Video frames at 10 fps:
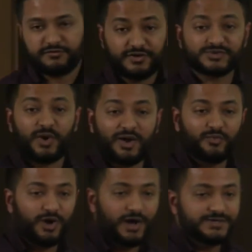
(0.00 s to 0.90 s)
first one
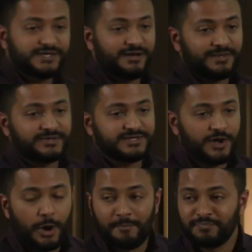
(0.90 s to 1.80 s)
was
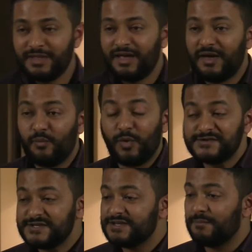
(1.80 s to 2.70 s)
InboundTO.
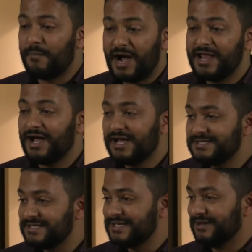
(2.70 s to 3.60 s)
Wasn't my
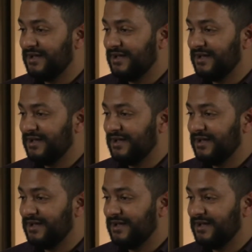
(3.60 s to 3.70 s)
idea,